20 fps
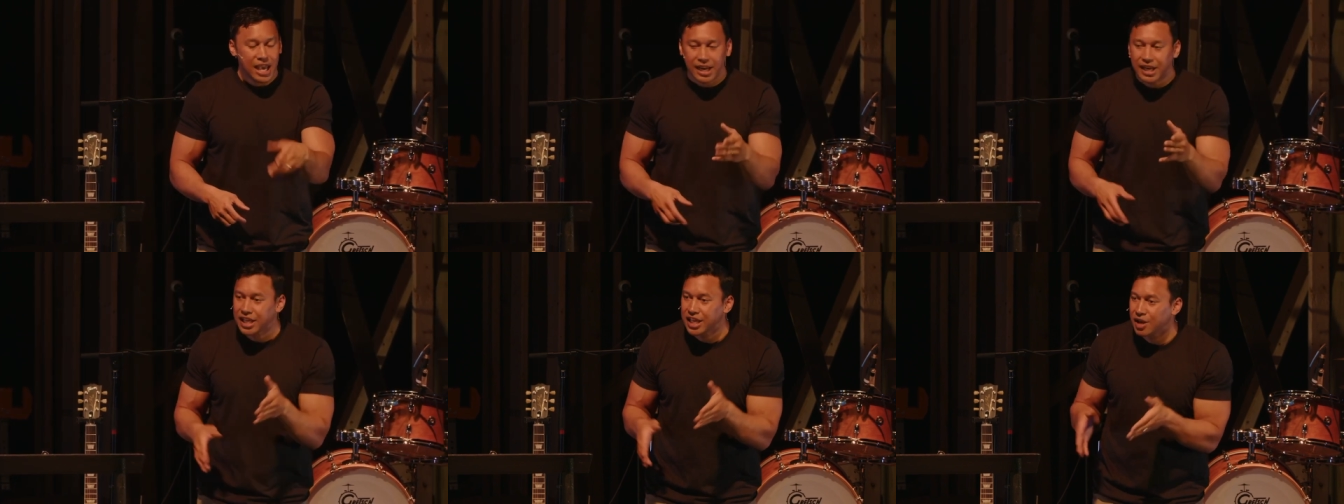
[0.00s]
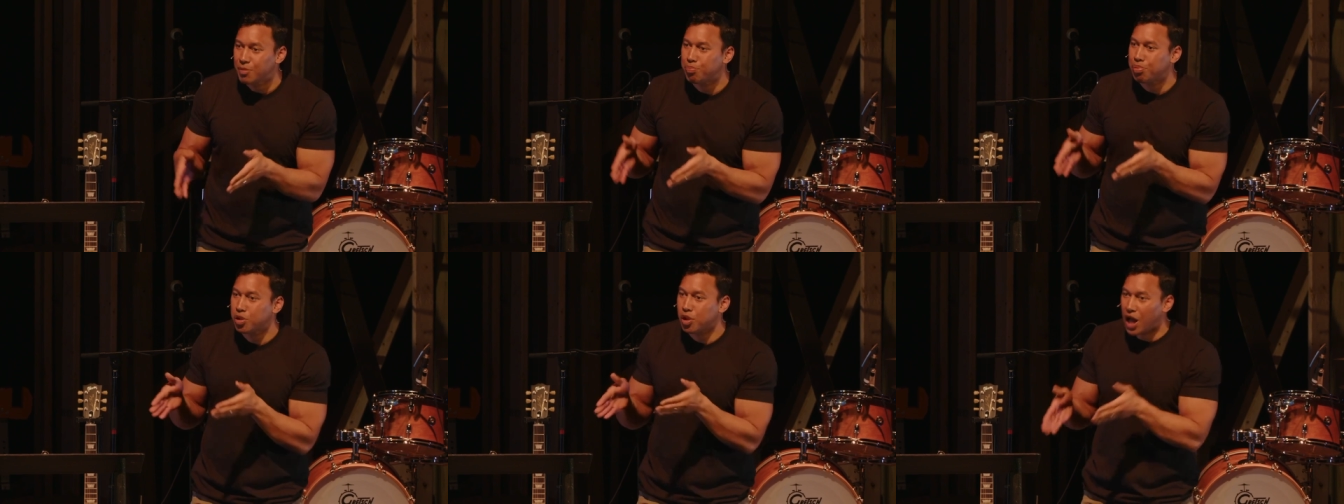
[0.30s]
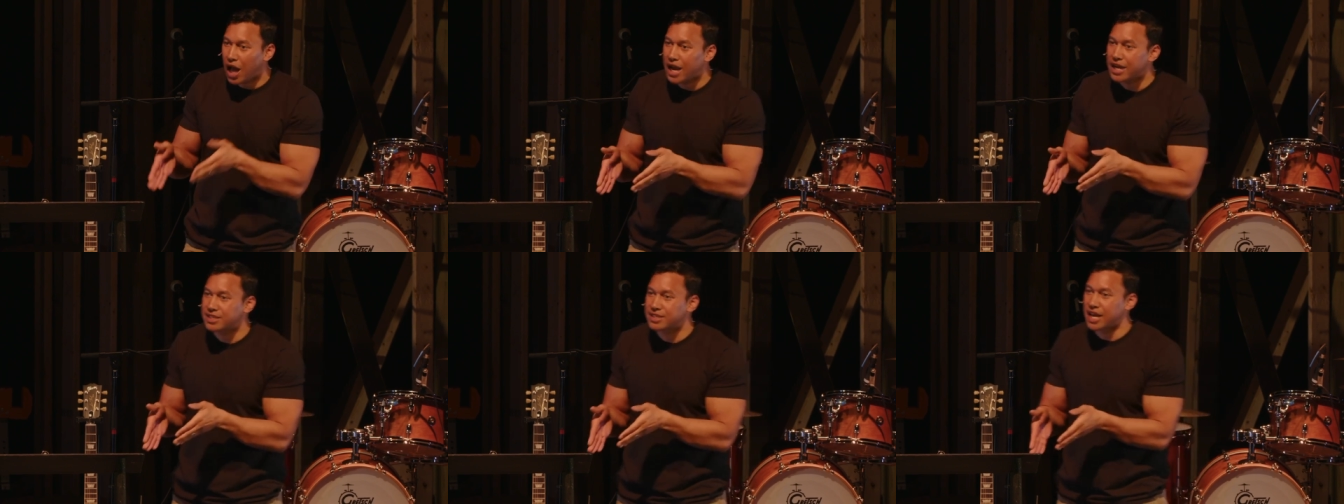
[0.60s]
And he
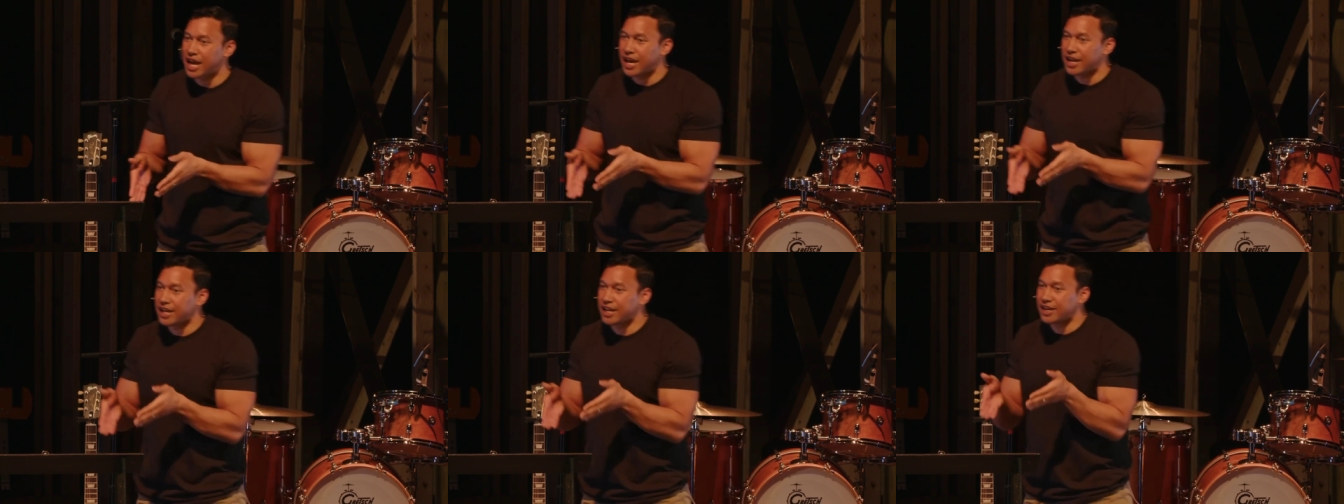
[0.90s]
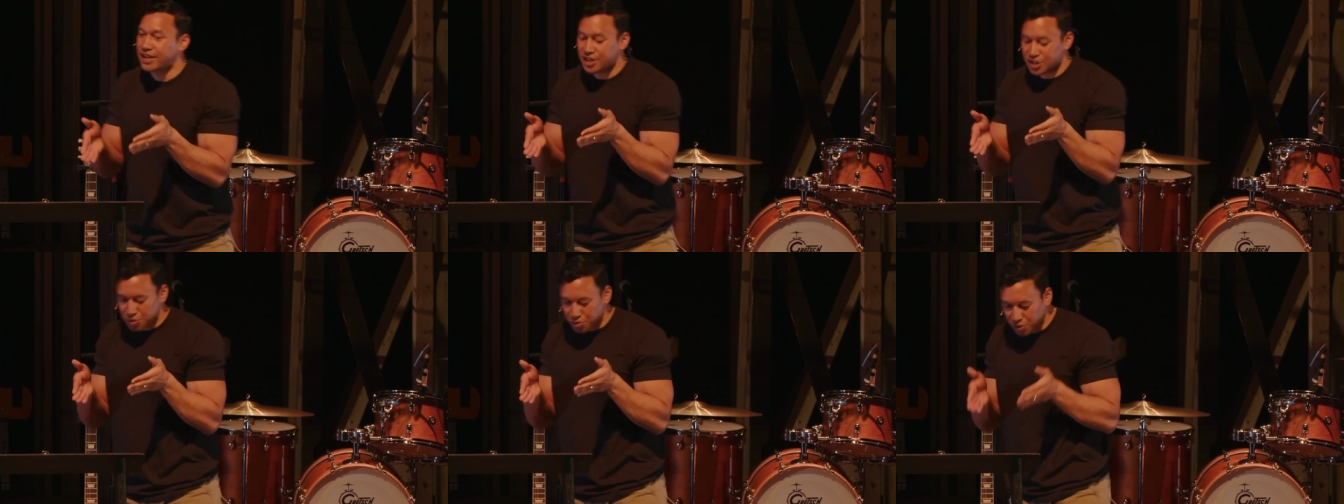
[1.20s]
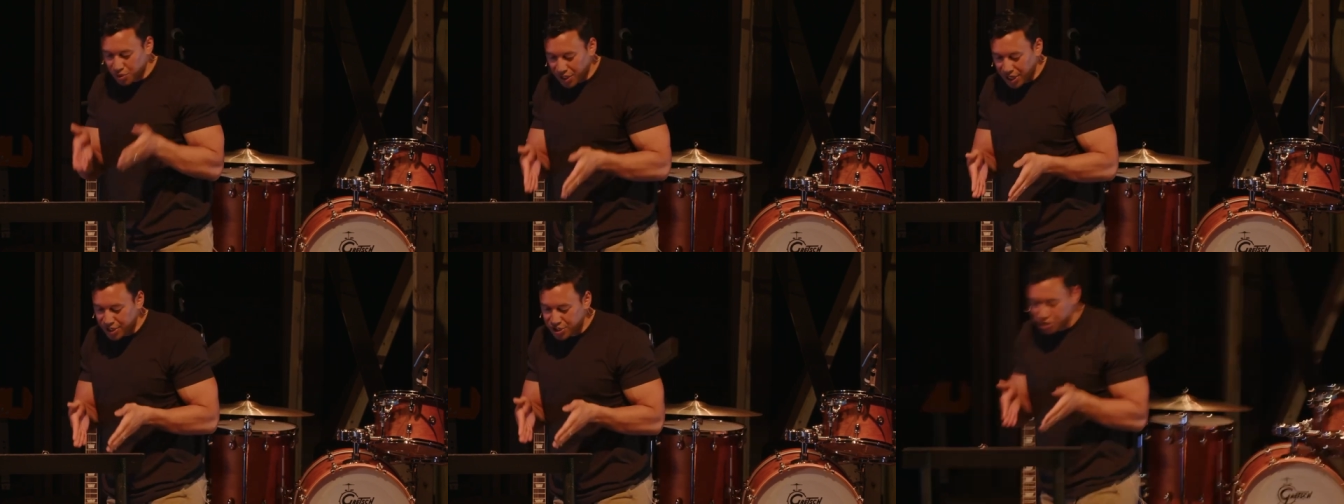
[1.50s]
applies that in his
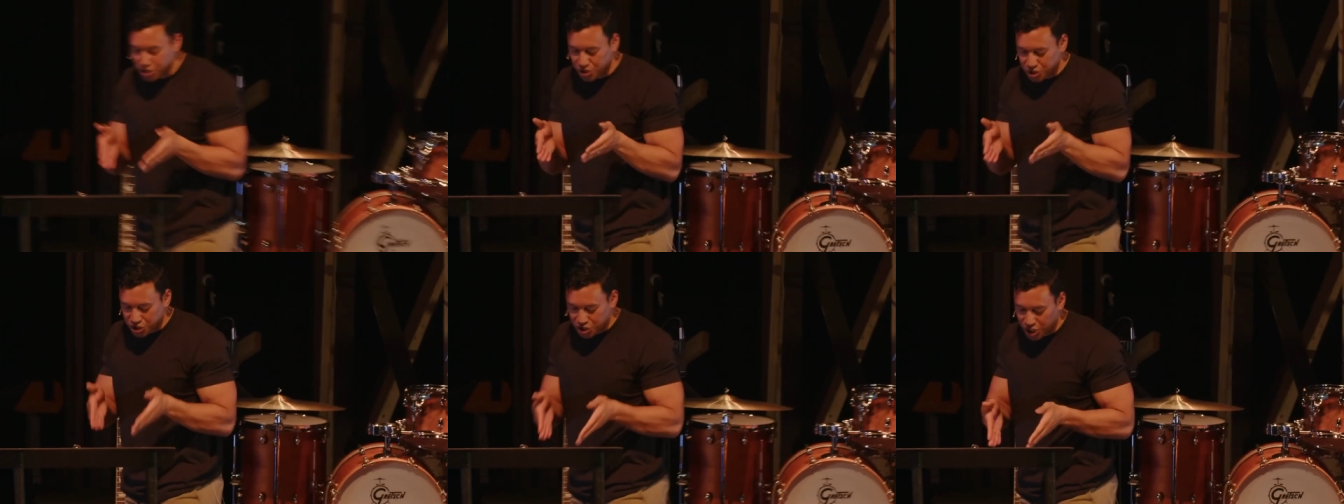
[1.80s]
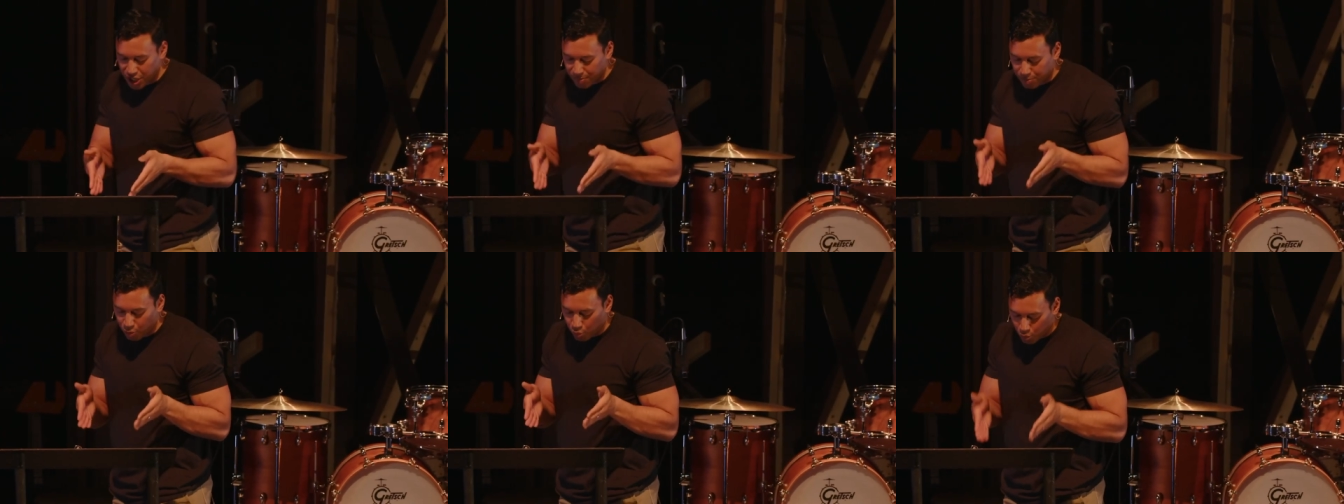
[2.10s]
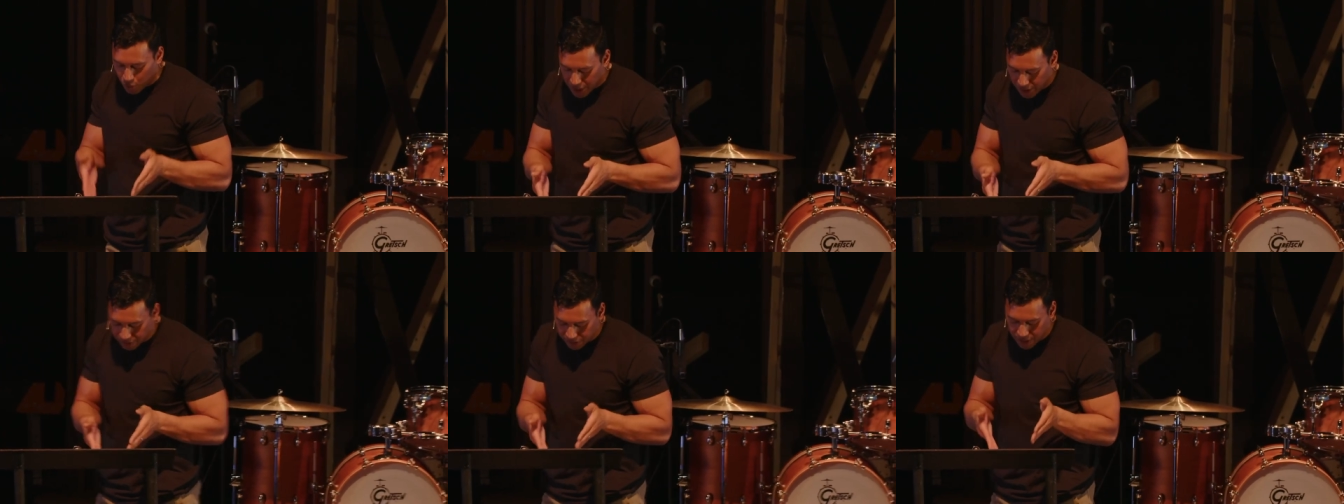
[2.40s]
relationship
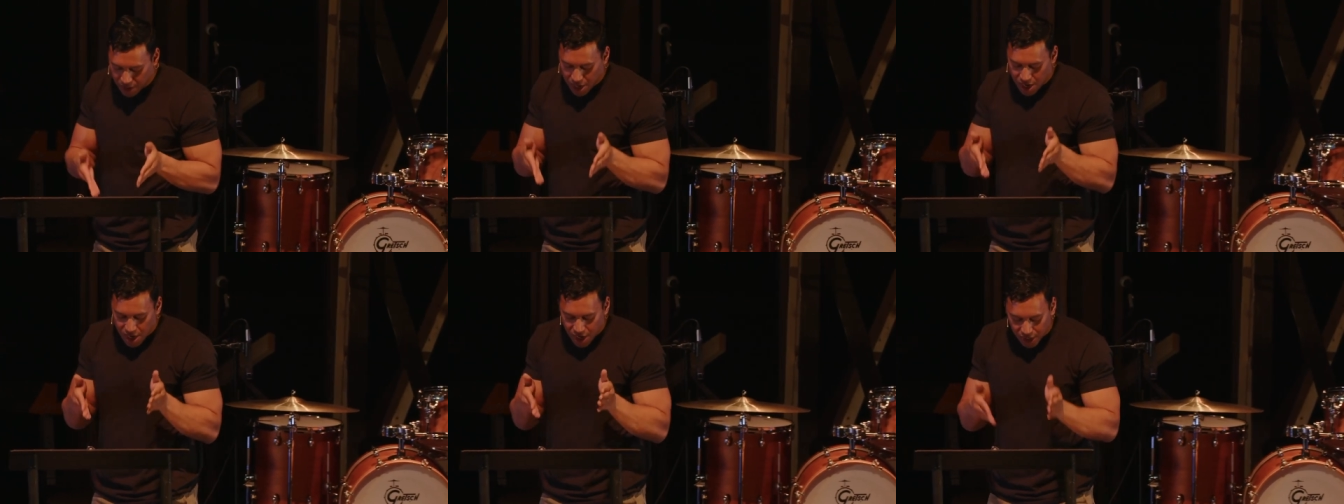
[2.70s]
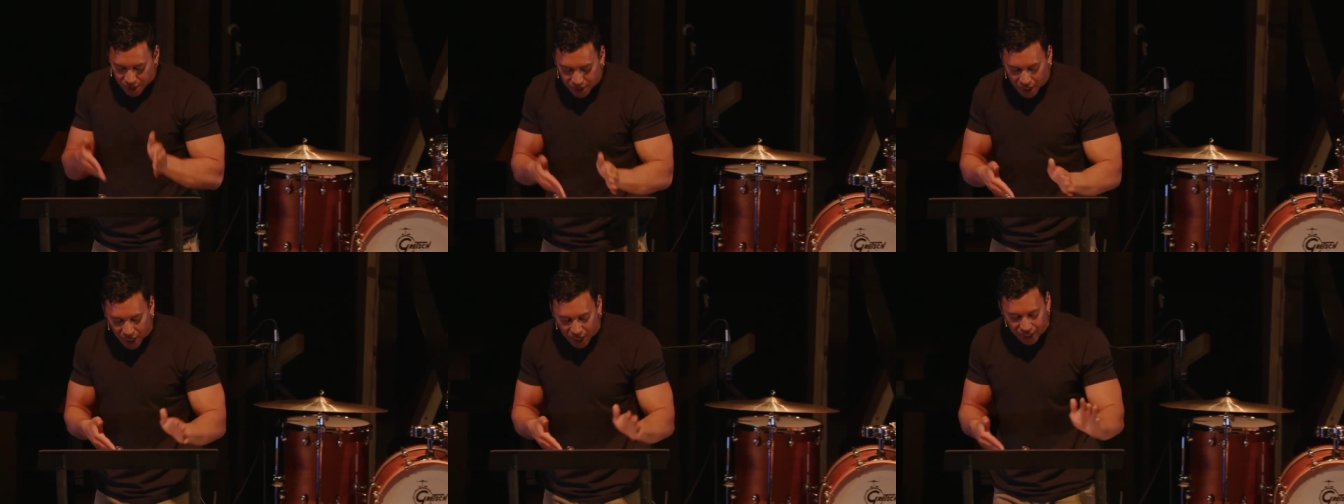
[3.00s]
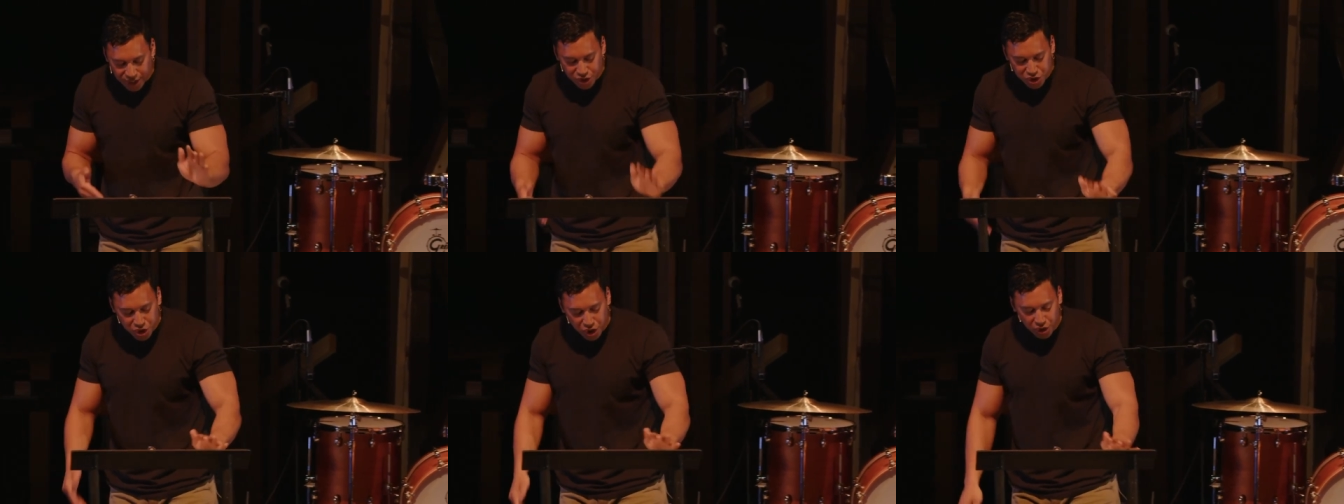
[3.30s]
with God.